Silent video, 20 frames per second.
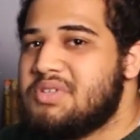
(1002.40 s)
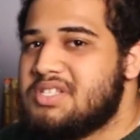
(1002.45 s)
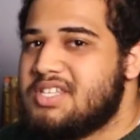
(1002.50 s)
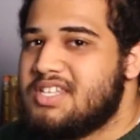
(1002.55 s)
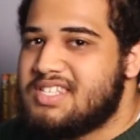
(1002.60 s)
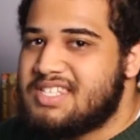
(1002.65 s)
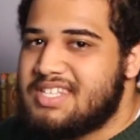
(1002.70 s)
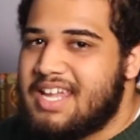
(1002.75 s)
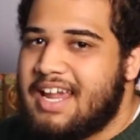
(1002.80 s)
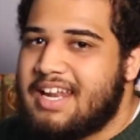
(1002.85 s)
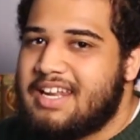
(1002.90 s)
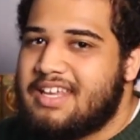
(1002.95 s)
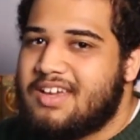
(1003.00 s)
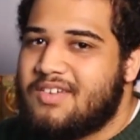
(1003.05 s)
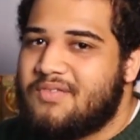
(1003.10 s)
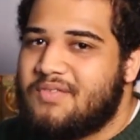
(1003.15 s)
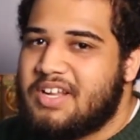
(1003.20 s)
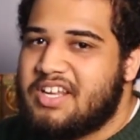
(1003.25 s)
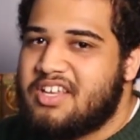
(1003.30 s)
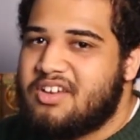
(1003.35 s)
was the
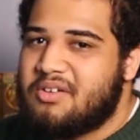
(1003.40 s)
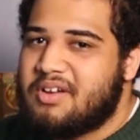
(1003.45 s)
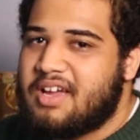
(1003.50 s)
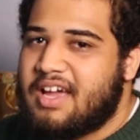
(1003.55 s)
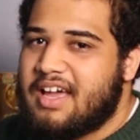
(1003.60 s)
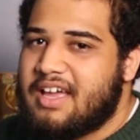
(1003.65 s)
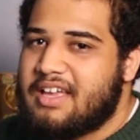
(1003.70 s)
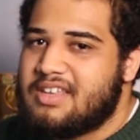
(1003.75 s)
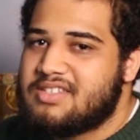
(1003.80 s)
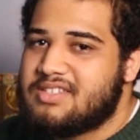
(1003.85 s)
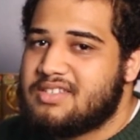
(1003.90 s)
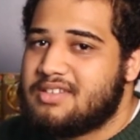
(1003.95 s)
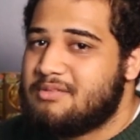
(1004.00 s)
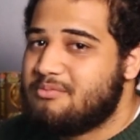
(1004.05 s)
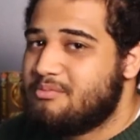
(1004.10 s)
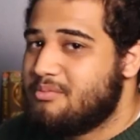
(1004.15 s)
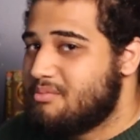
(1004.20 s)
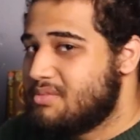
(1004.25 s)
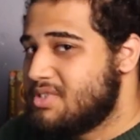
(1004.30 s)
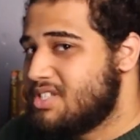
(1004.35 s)
Stadia video, guys.
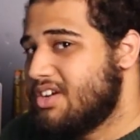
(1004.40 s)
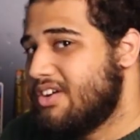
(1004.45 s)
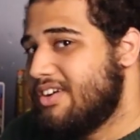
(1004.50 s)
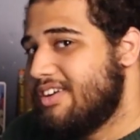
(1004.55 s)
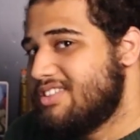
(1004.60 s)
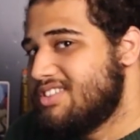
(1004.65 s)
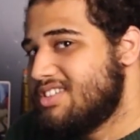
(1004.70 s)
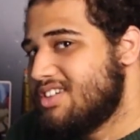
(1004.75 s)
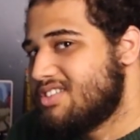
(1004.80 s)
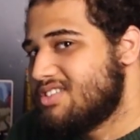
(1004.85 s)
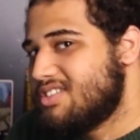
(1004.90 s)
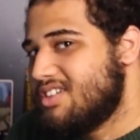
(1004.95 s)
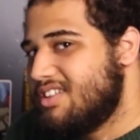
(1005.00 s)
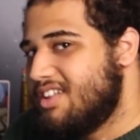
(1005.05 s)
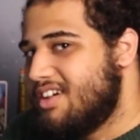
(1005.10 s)
Sorry it took so